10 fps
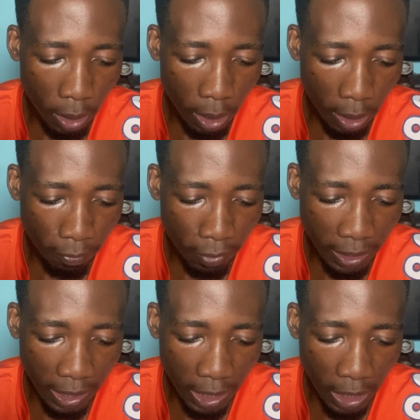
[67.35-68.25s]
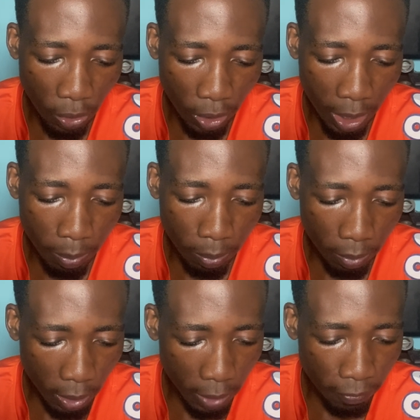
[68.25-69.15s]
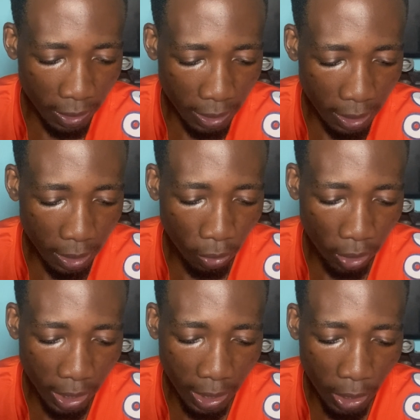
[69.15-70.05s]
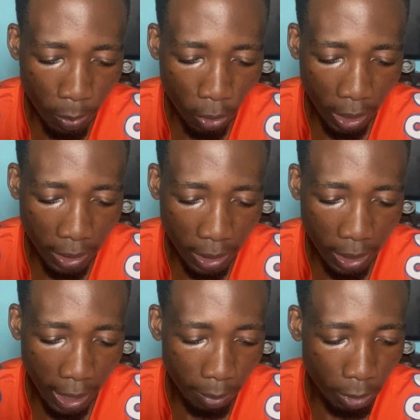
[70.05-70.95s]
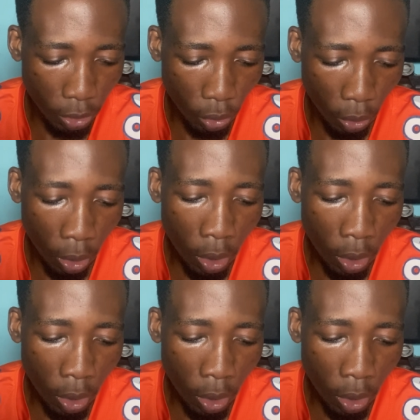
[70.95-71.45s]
Invest your in-game currency and make sure